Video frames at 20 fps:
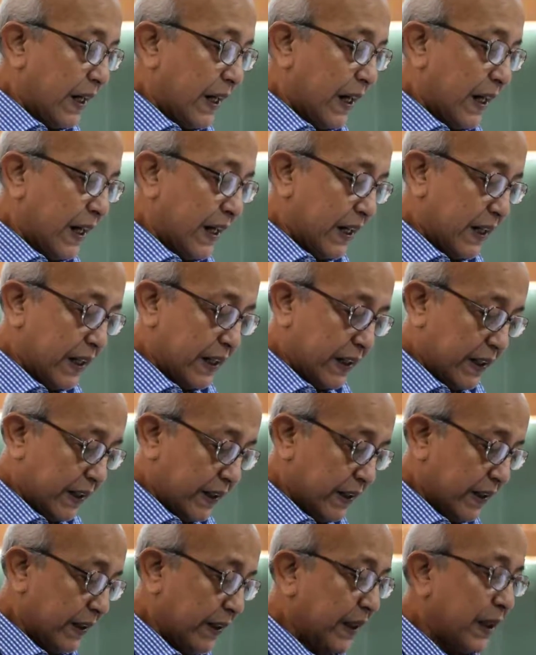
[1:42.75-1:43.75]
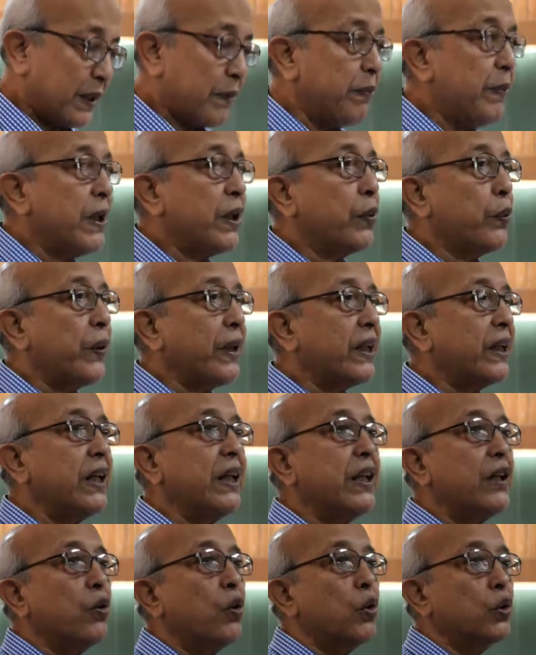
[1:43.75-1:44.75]
and let me
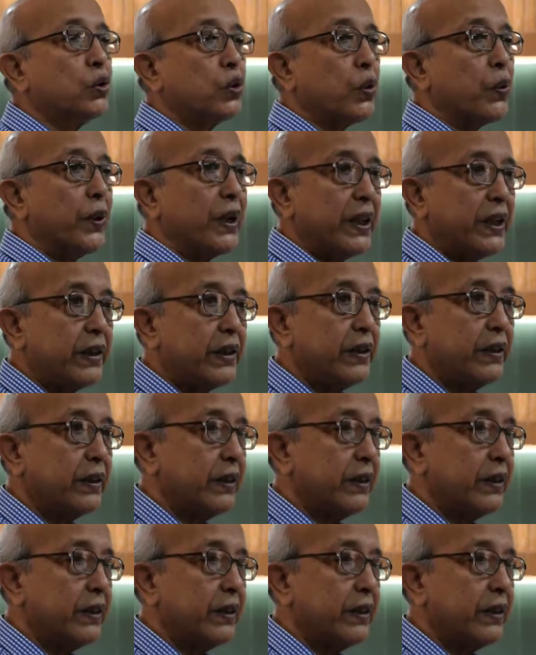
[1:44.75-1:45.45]
quickly go through it.